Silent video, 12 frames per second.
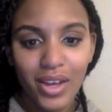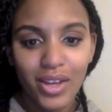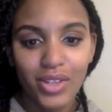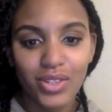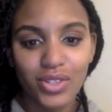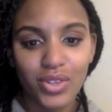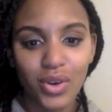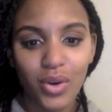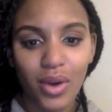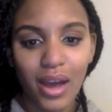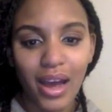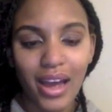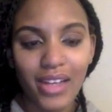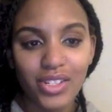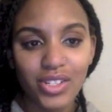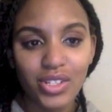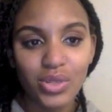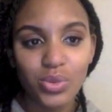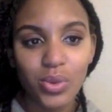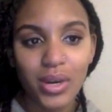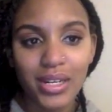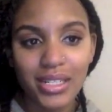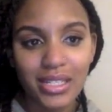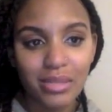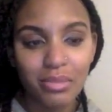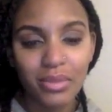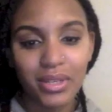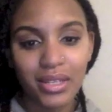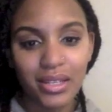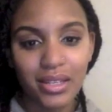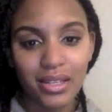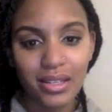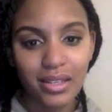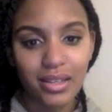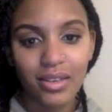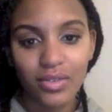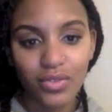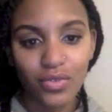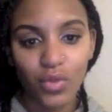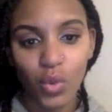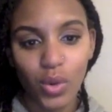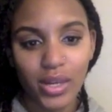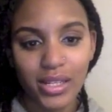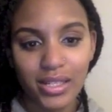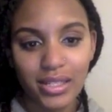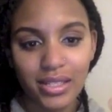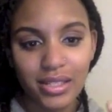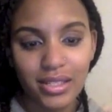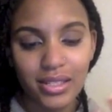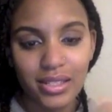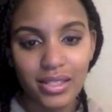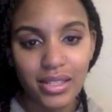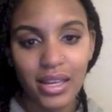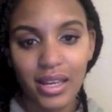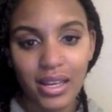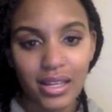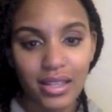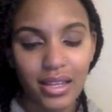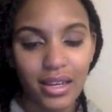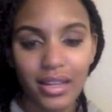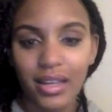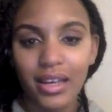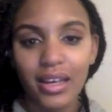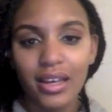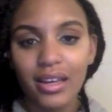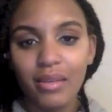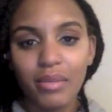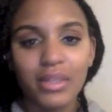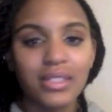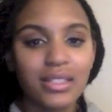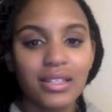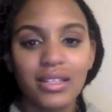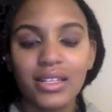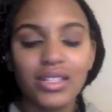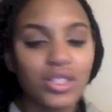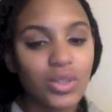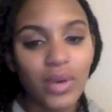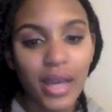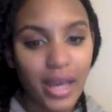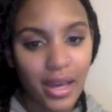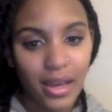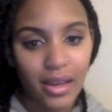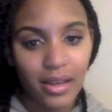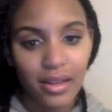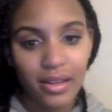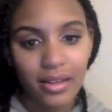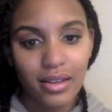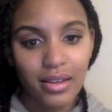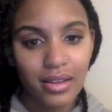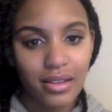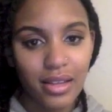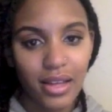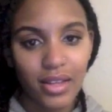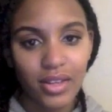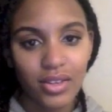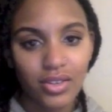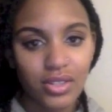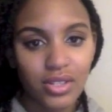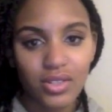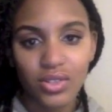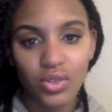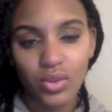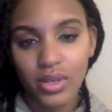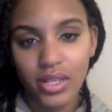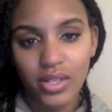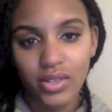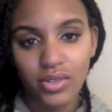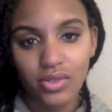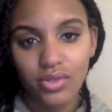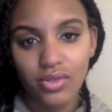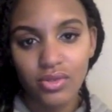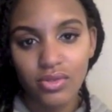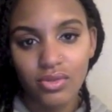So I just wanted to be a voice to say that basically it's okay that you're still 22